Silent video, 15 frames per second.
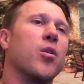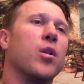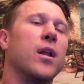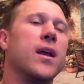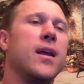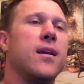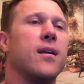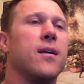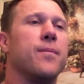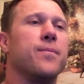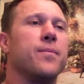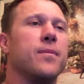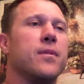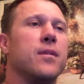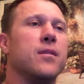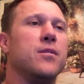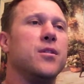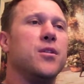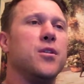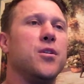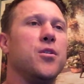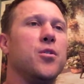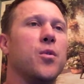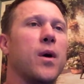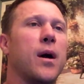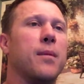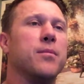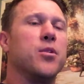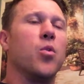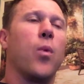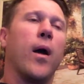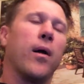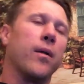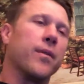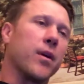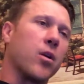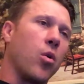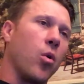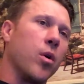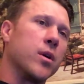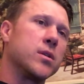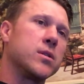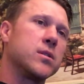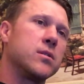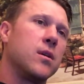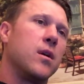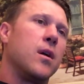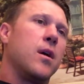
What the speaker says: only do you do well in the course,